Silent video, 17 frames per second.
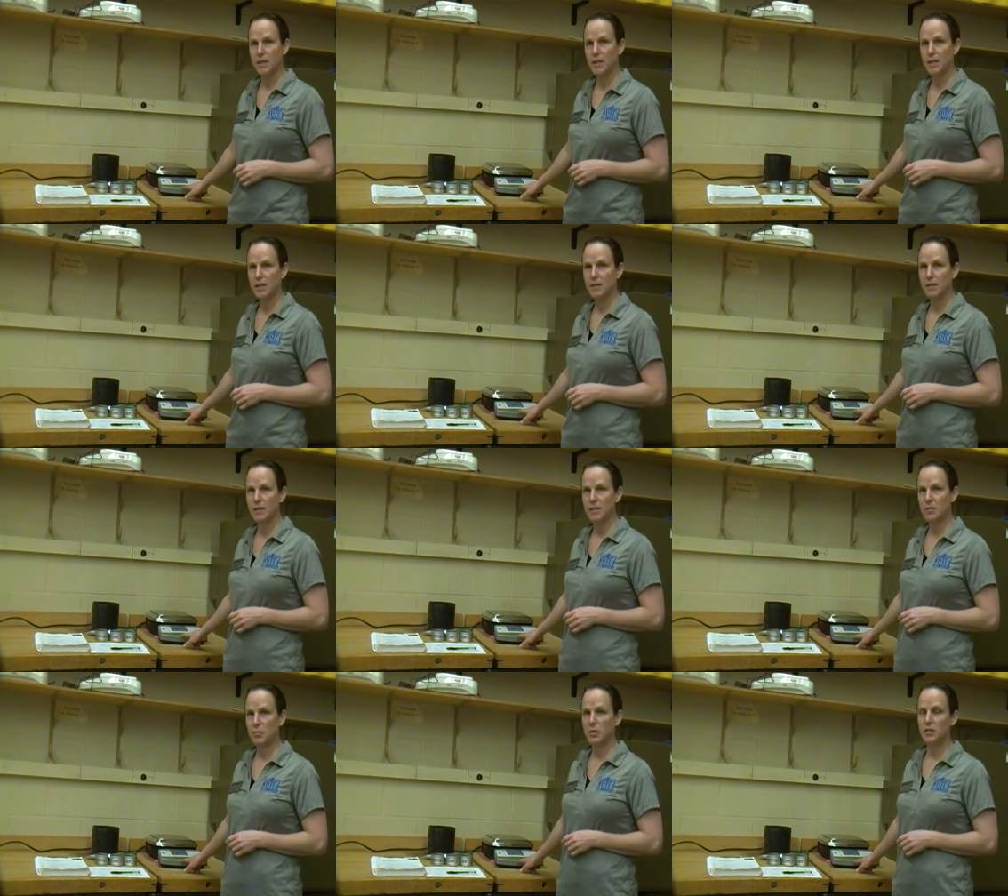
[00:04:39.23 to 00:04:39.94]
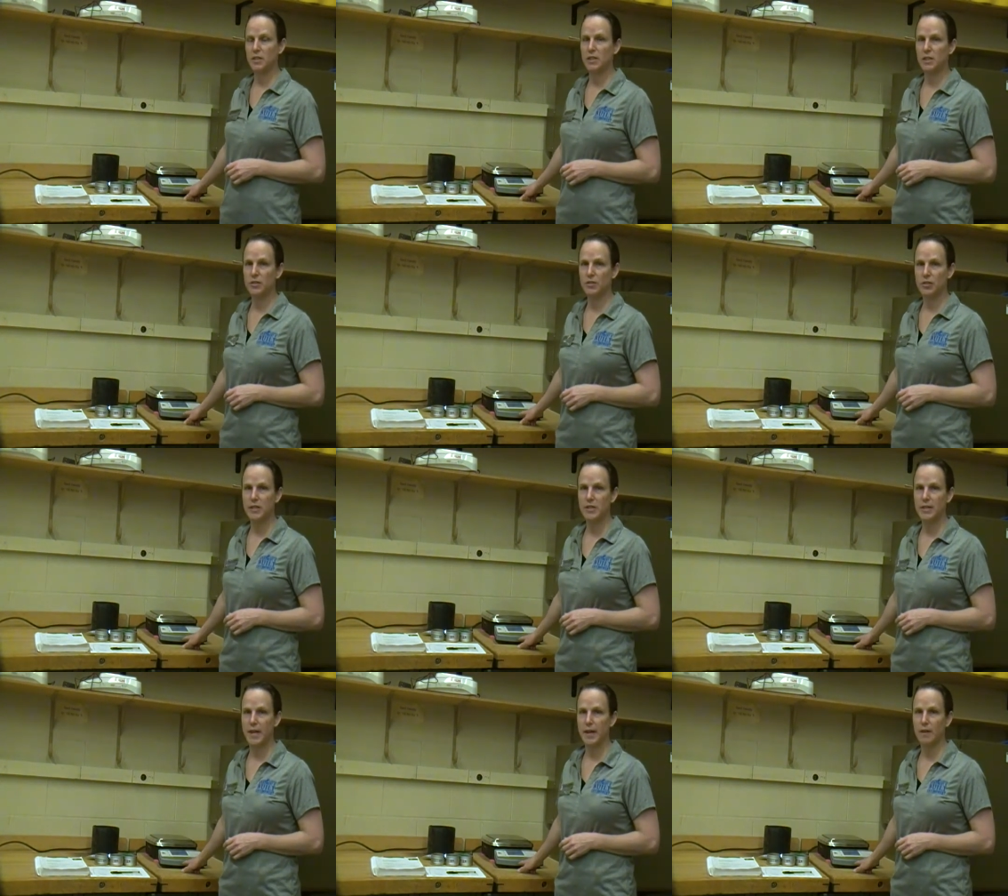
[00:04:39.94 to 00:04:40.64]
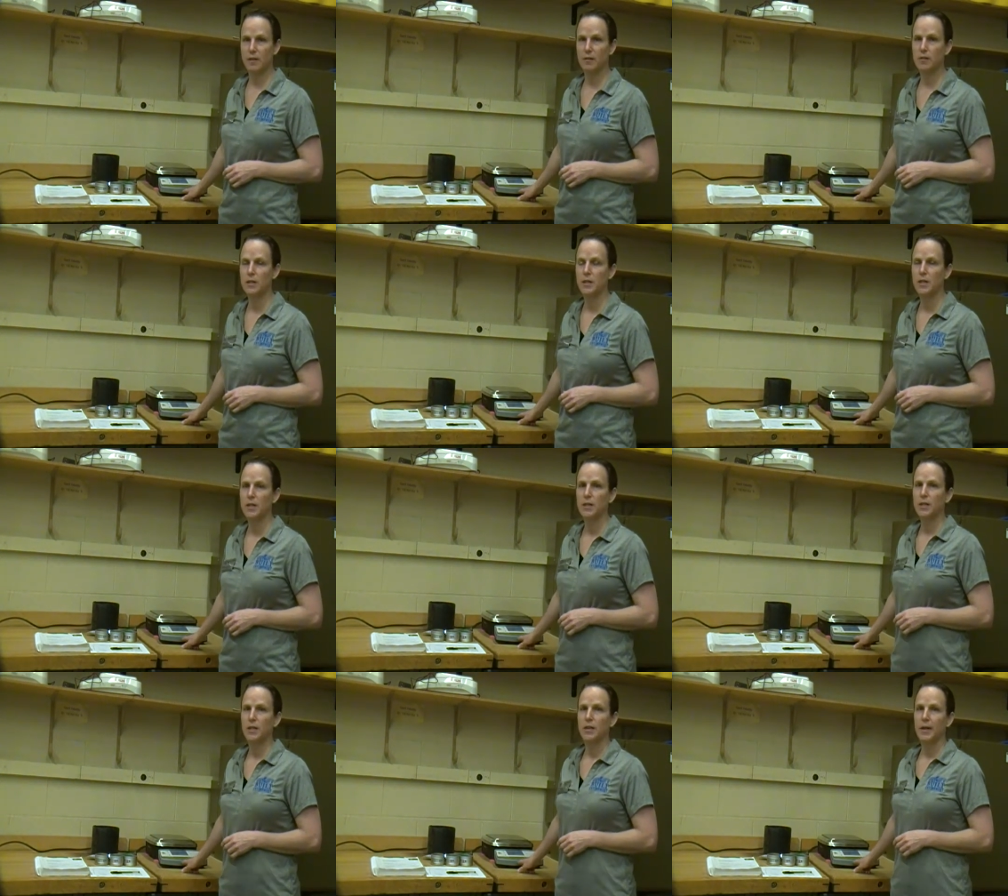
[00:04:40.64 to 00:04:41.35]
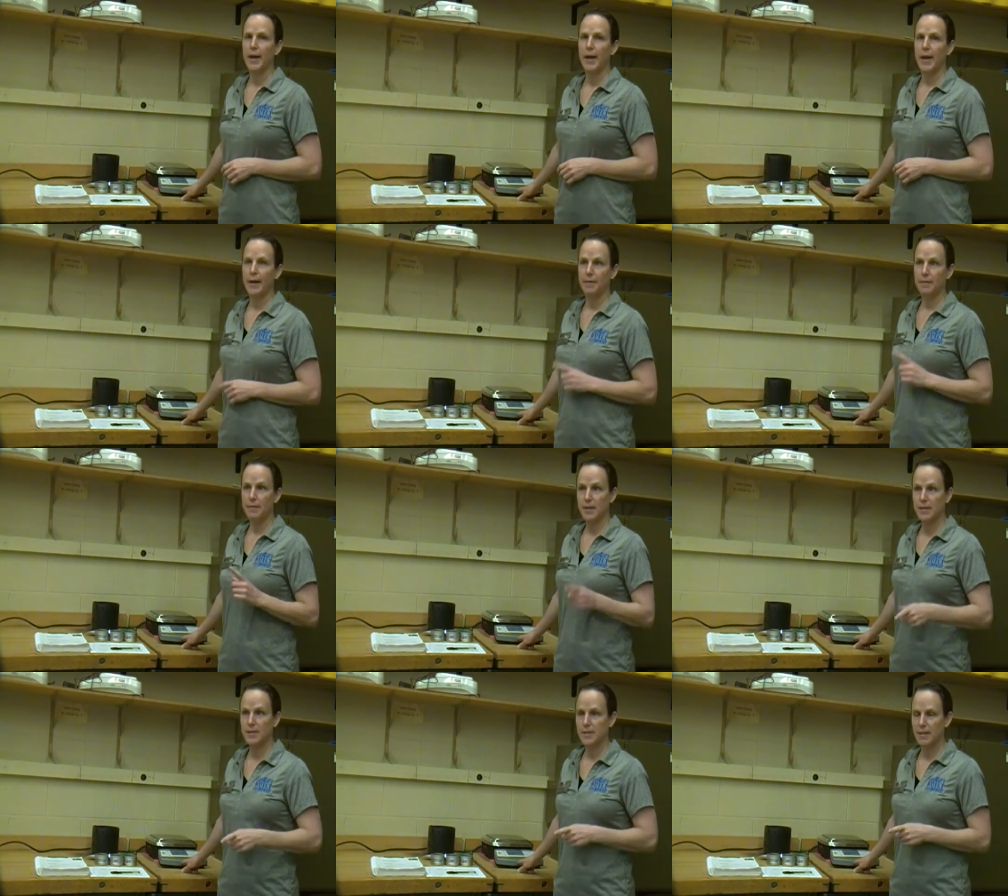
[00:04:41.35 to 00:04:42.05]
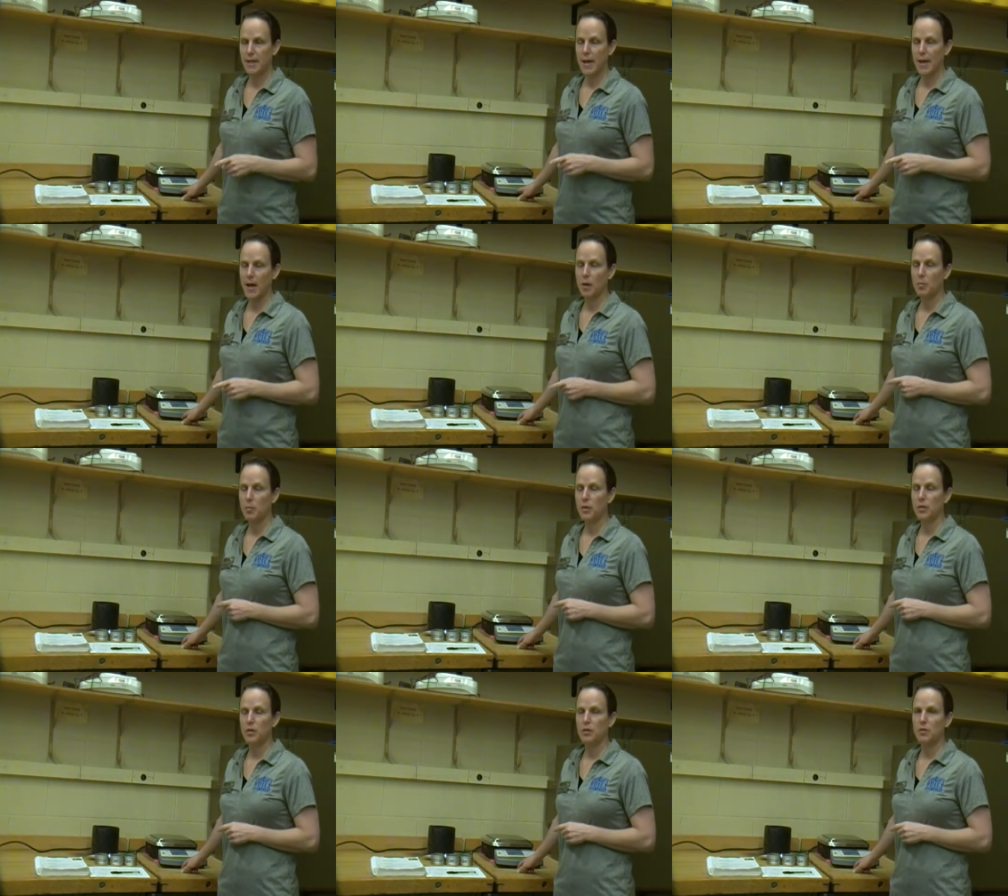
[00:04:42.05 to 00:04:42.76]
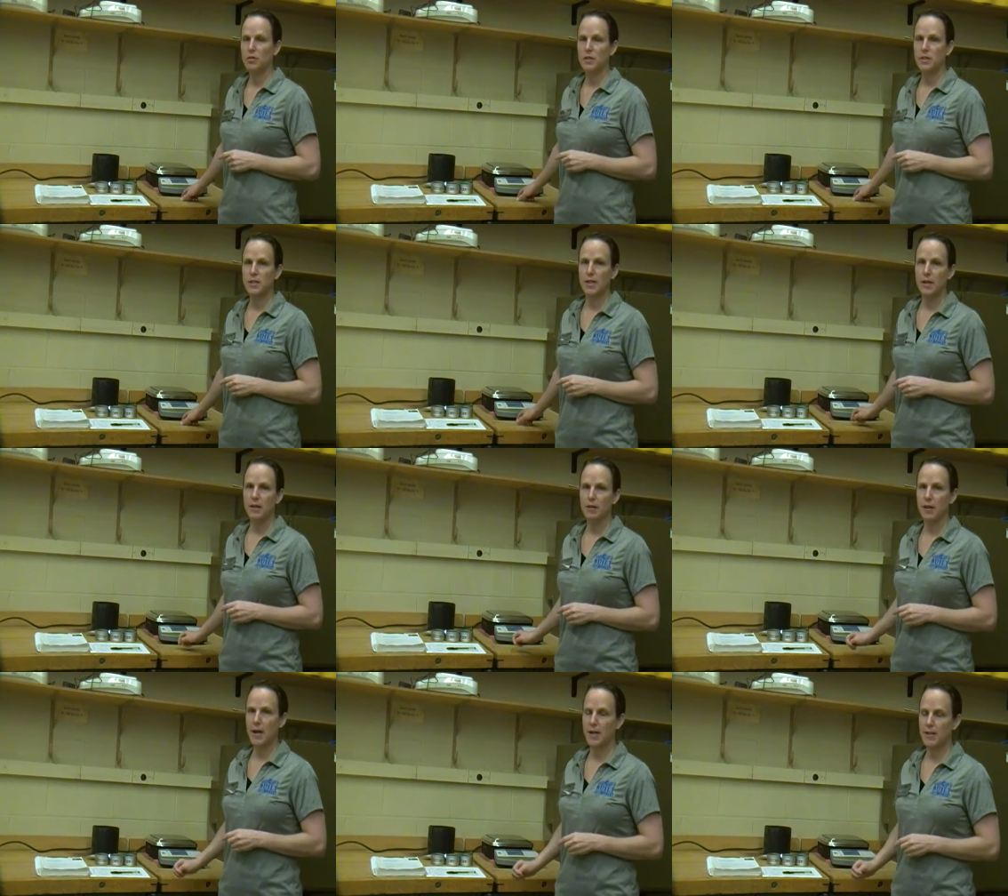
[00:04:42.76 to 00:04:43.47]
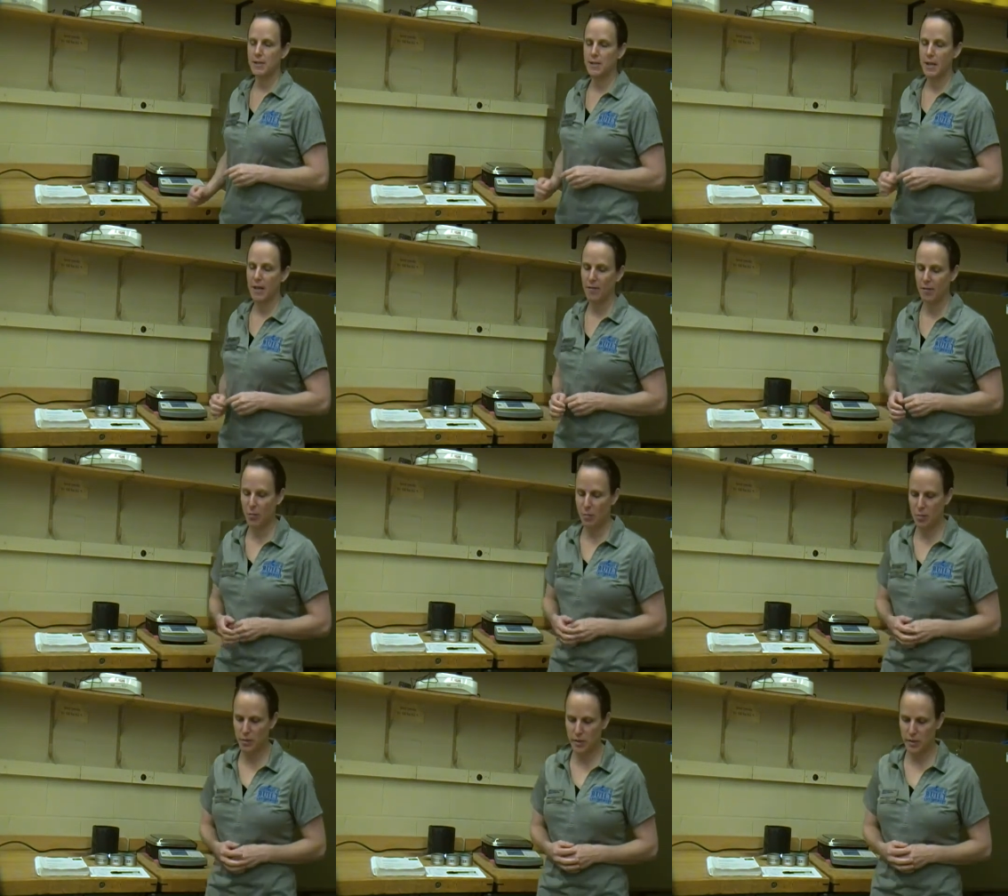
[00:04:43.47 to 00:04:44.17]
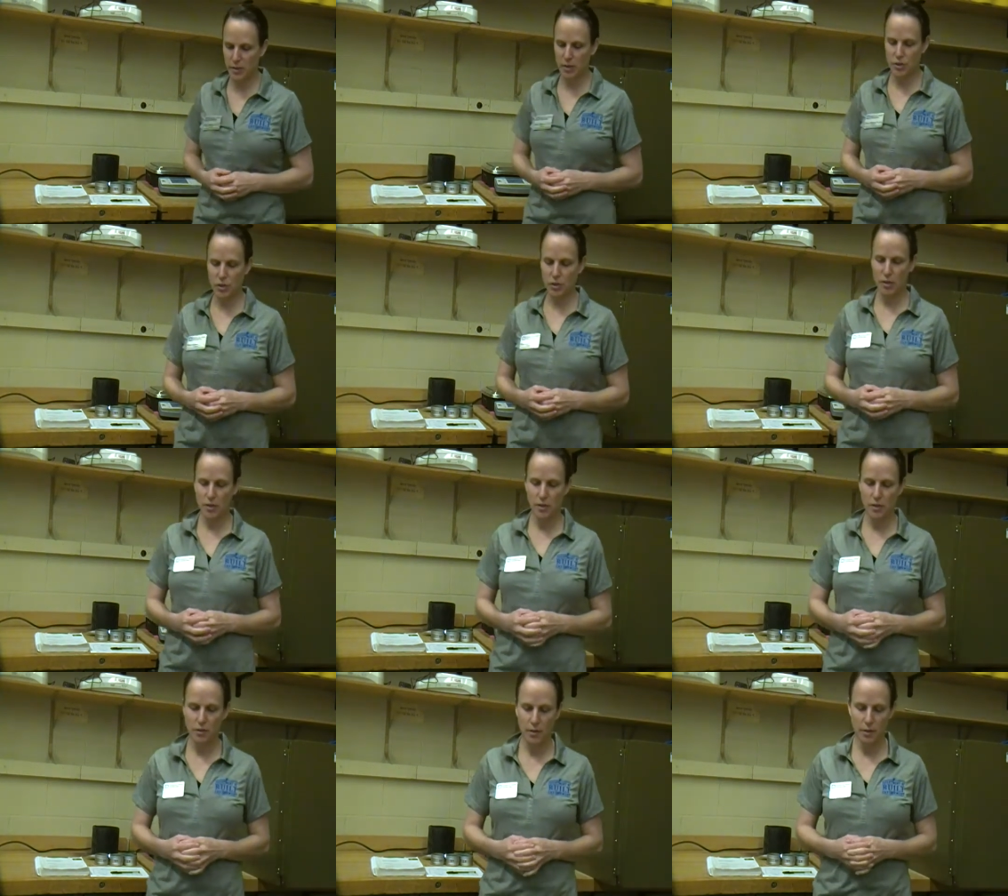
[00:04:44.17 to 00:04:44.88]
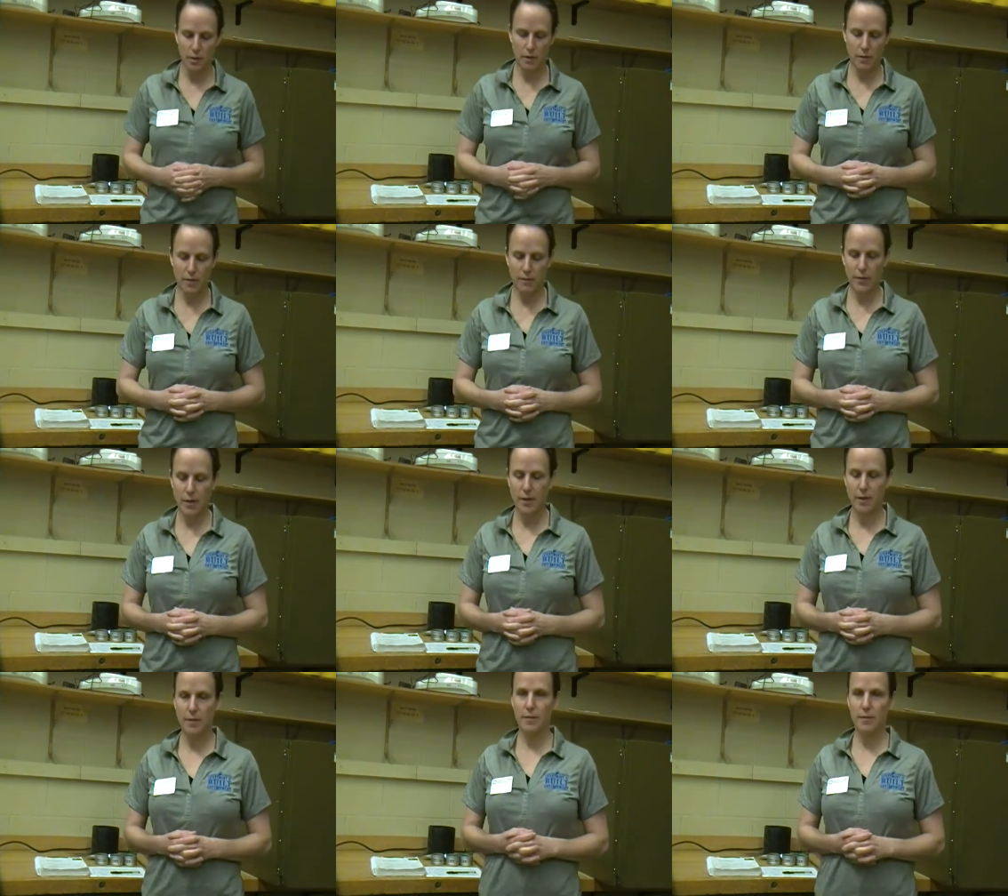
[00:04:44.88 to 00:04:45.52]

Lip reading: In this particular scale and this lab, your scale has to have a precision of